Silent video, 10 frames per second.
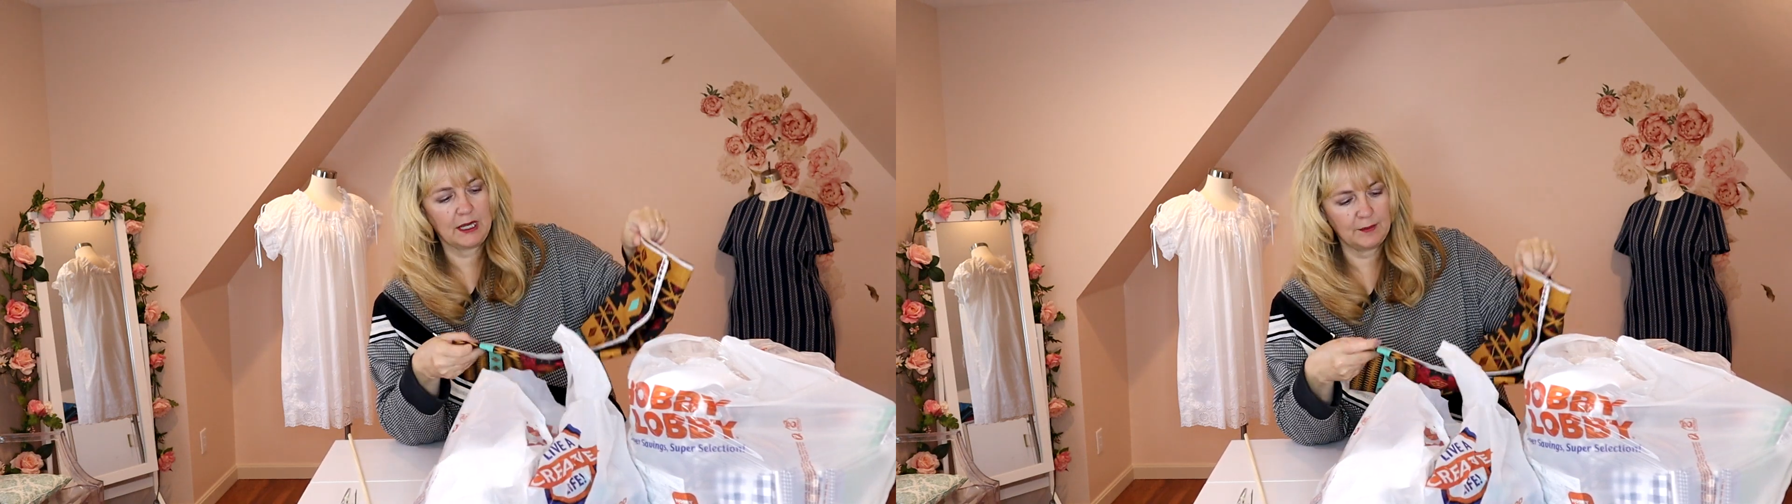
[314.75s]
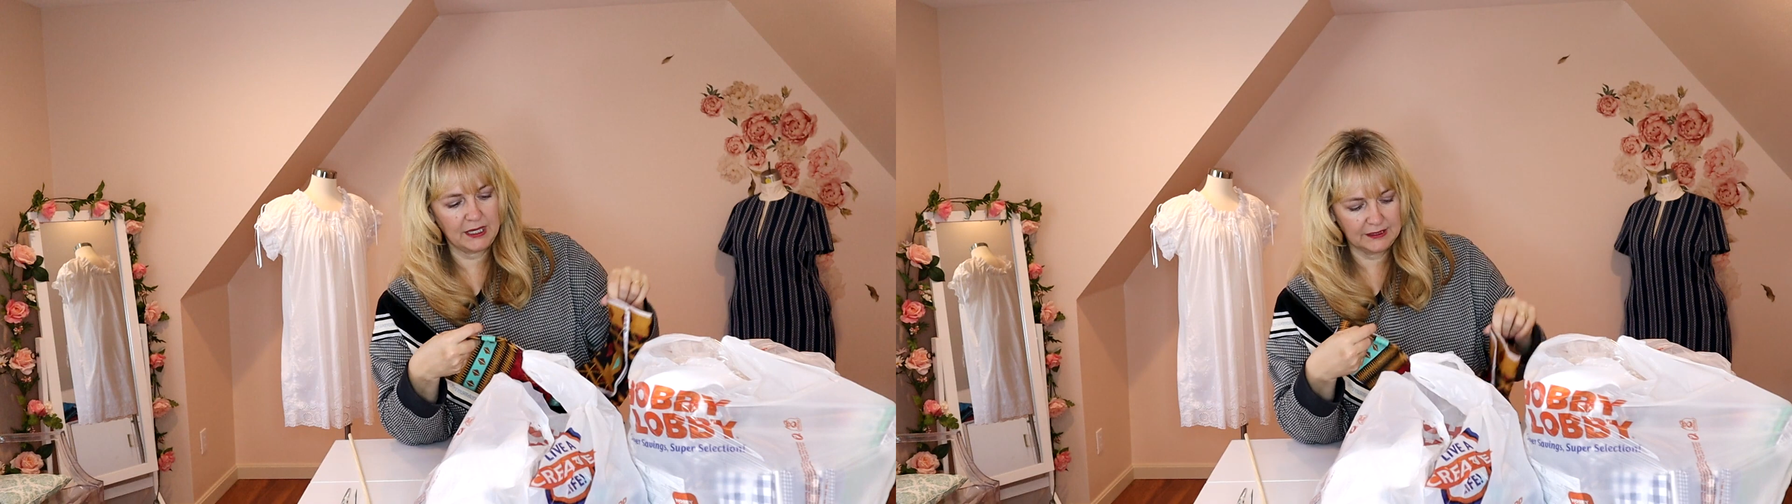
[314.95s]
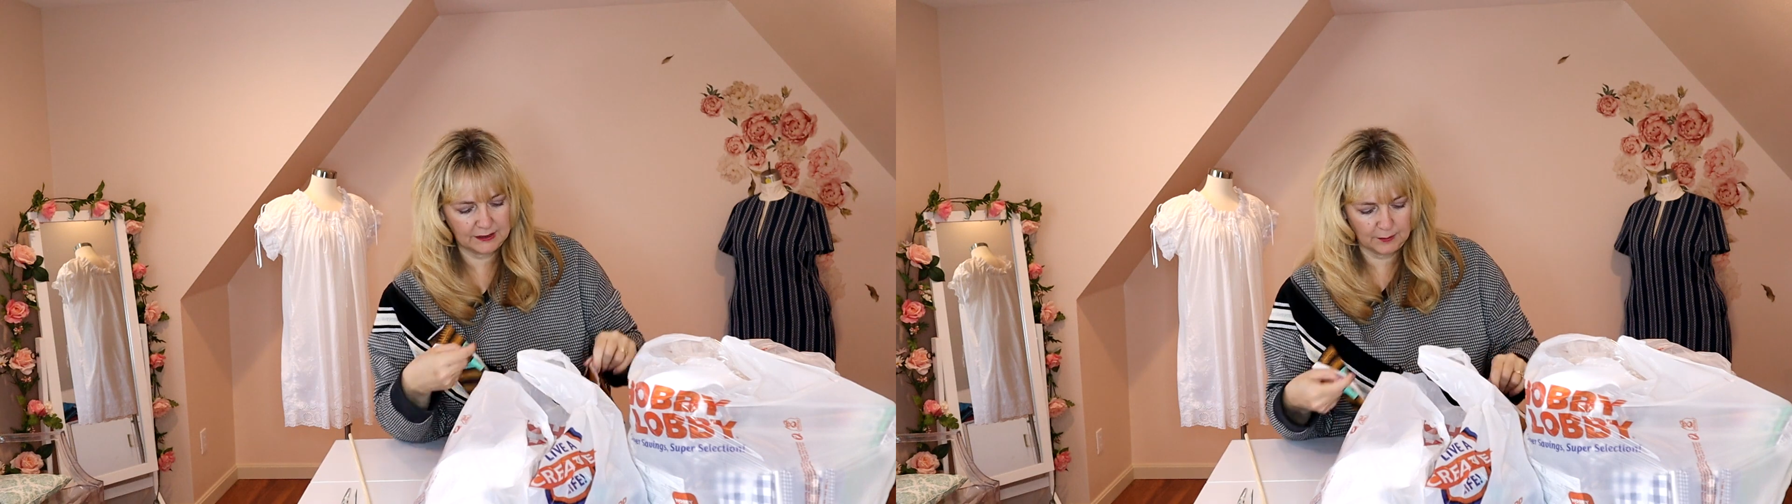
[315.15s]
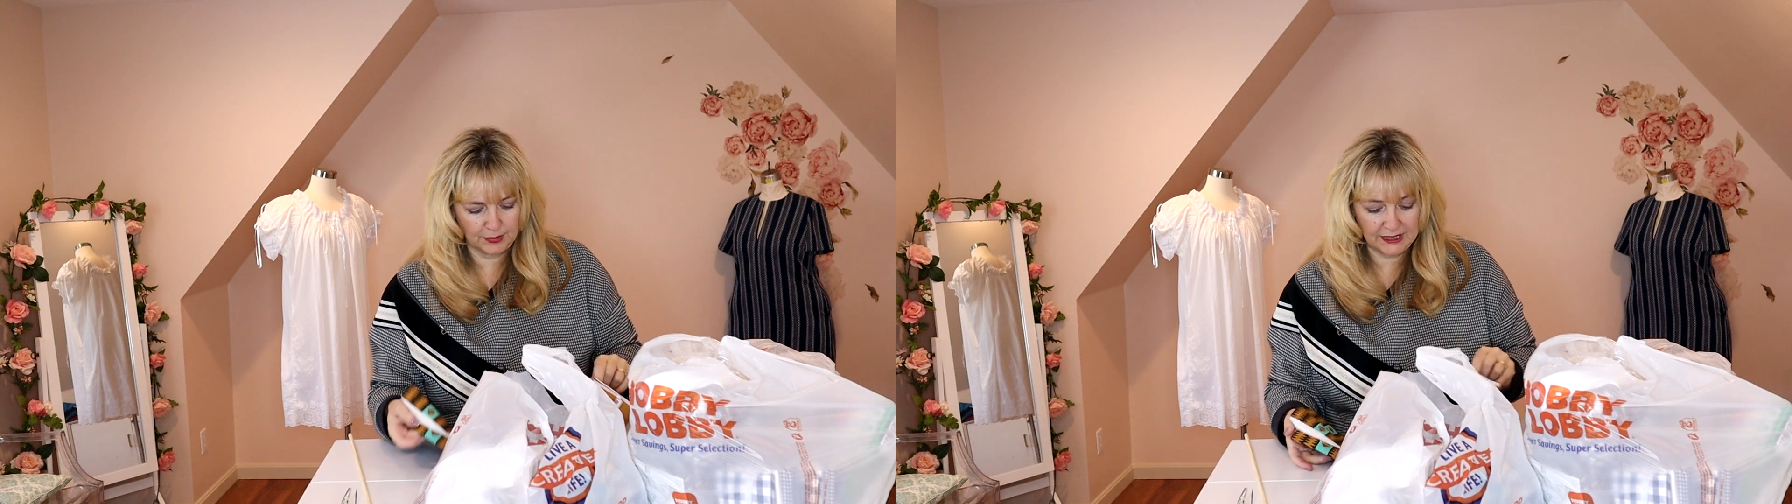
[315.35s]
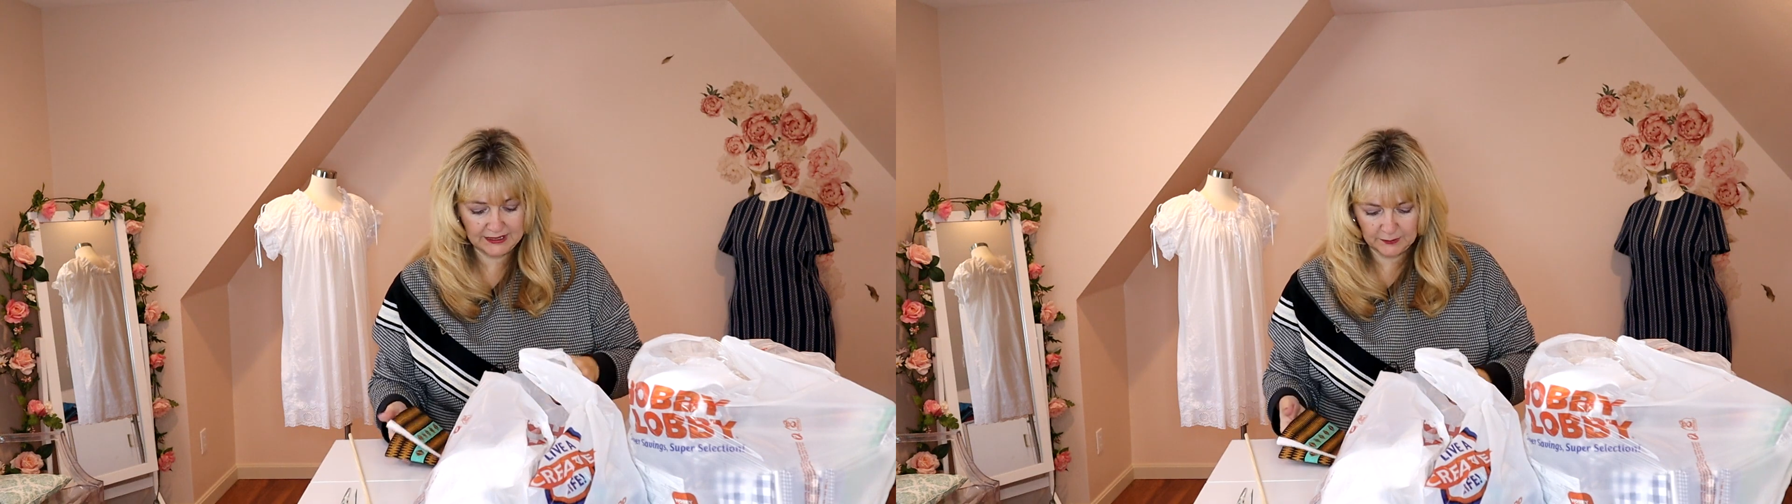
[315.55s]
I made some
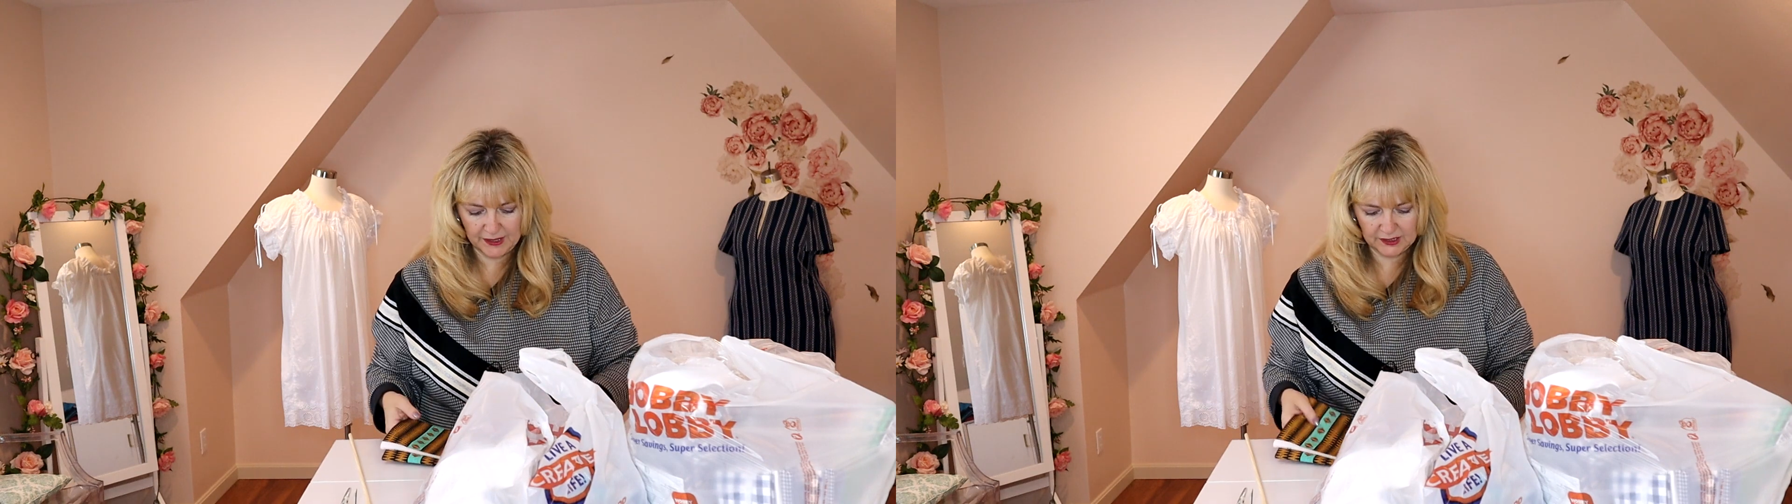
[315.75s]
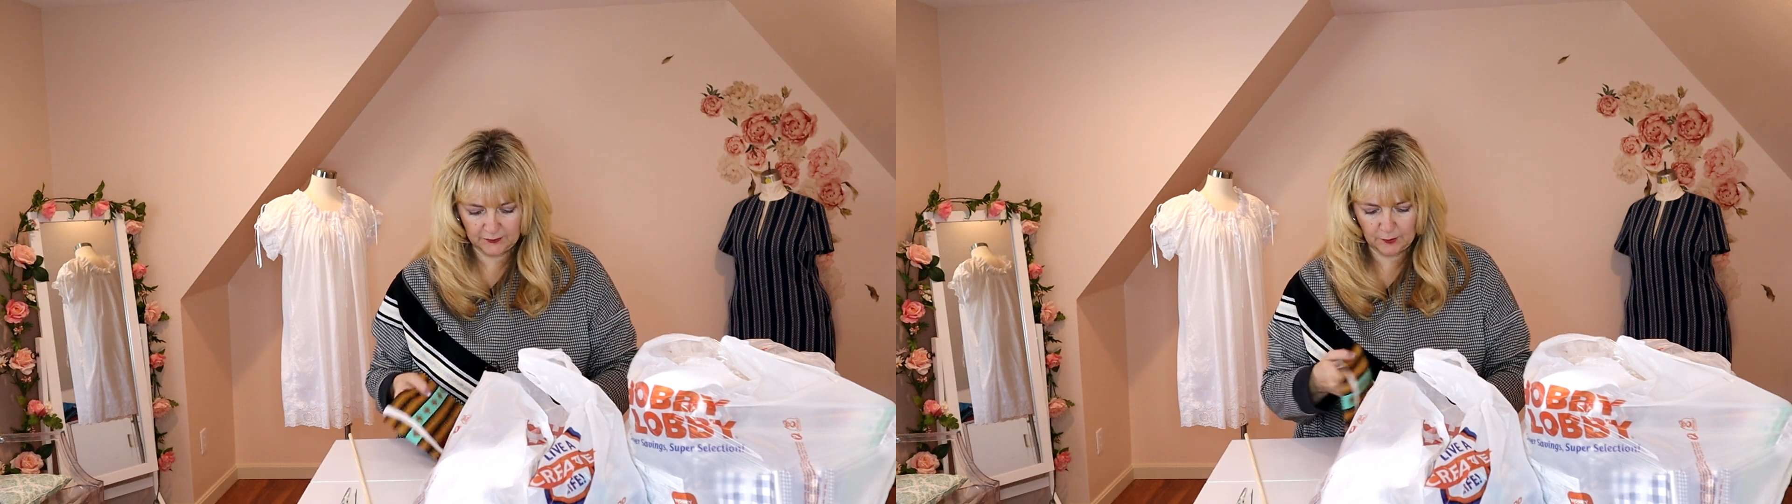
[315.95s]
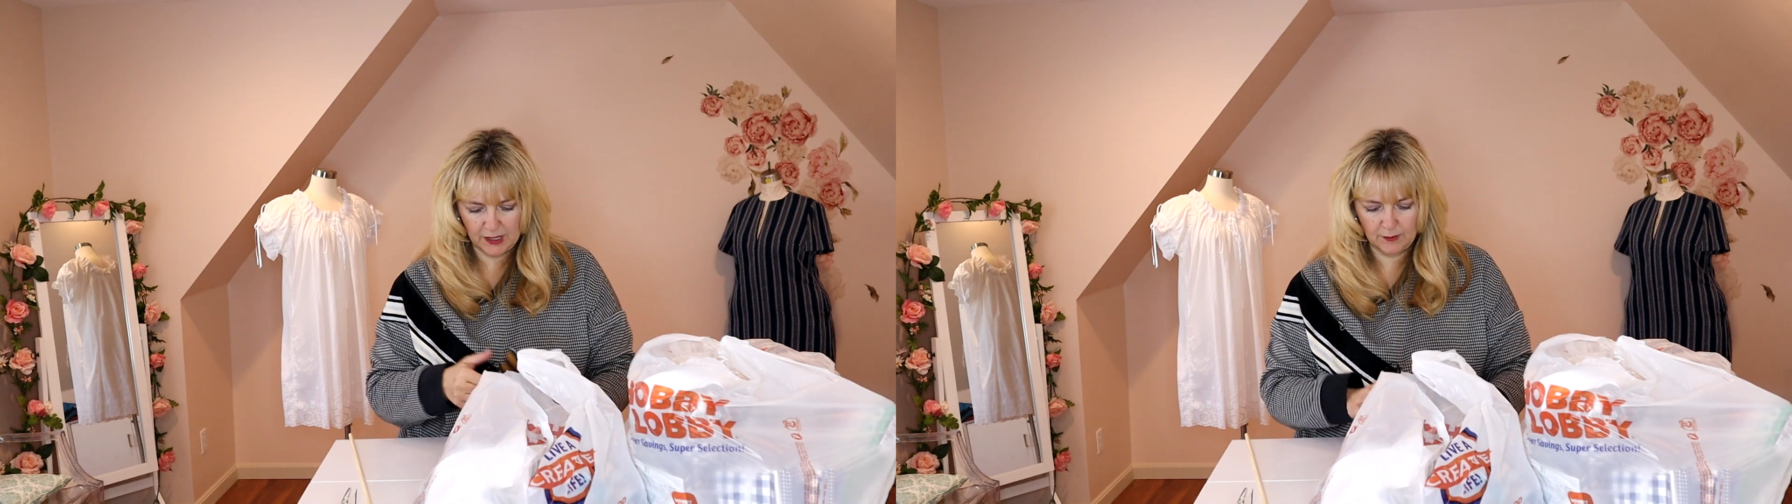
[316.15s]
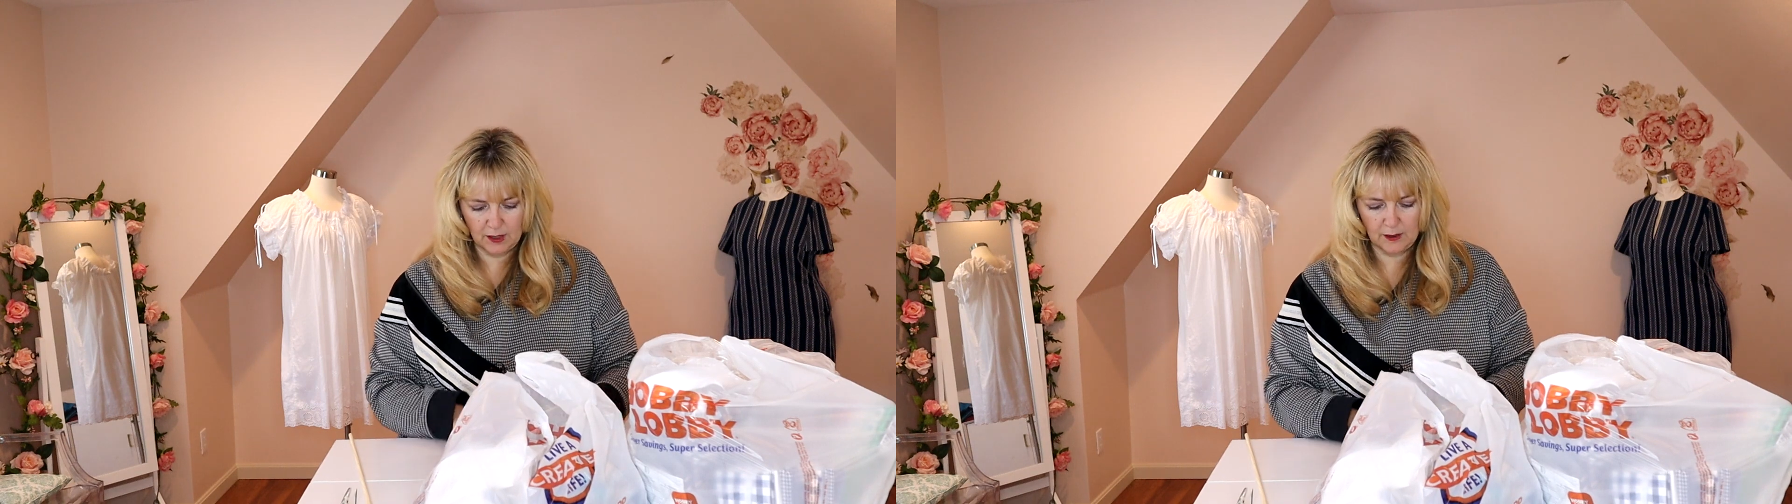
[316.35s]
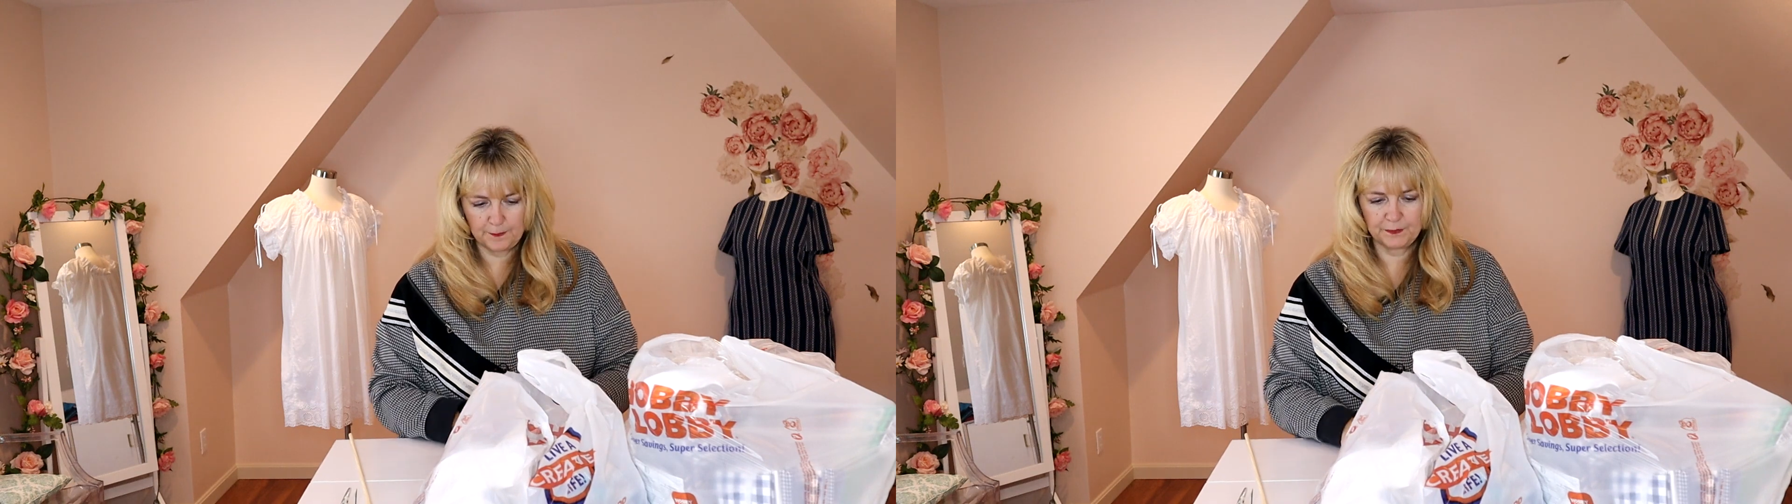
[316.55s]
placemats for my
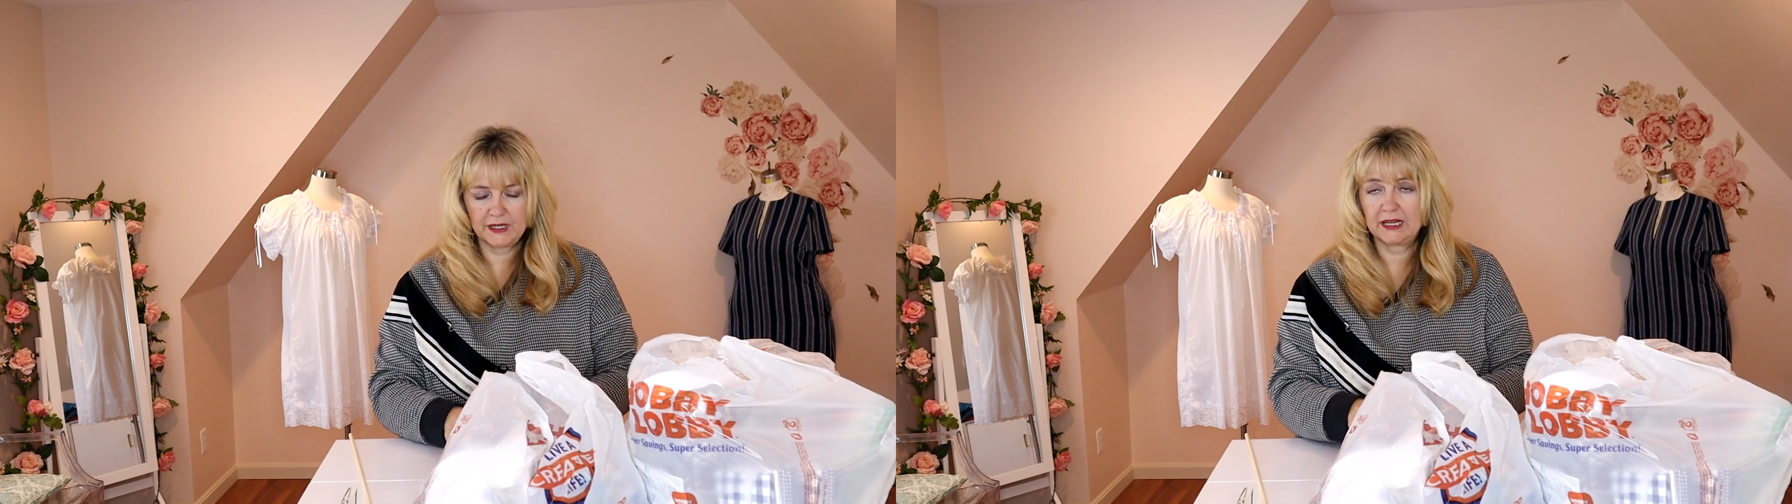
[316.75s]
mom,